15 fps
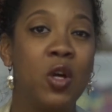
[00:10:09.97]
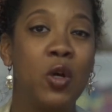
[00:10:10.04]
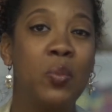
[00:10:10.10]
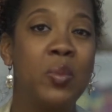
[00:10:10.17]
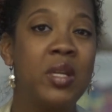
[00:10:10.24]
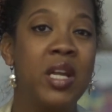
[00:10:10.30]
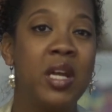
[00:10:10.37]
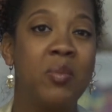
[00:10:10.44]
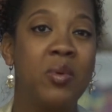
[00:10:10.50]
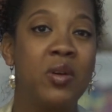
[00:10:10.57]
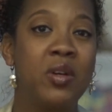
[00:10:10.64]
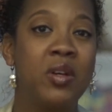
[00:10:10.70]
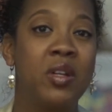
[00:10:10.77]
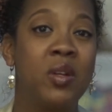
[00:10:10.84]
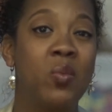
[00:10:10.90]
urban
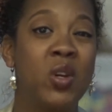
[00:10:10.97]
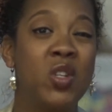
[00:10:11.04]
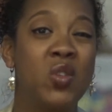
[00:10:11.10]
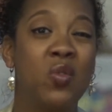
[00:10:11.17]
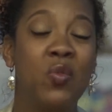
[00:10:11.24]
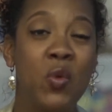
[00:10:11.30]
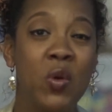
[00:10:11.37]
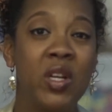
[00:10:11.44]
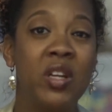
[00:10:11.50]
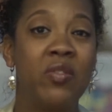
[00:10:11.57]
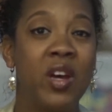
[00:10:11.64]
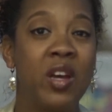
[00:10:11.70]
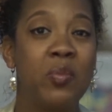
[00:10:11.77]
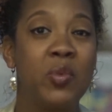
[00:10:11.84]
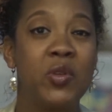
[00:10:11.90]
neighborhood in which
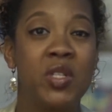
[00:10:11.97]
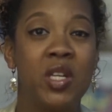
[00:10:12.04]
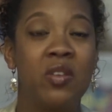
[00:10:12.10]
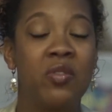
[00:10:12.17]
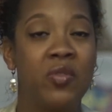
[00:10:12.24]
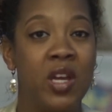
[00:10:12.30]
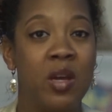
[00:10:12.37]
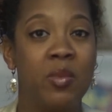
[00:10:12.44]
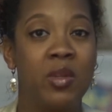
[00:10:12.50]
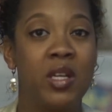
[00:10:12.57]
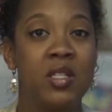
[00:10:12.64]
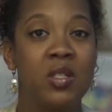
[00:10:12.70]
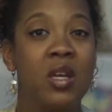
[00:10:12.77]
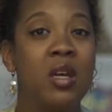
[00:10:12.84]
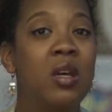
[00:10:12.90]
45% of
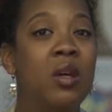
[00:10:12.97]
families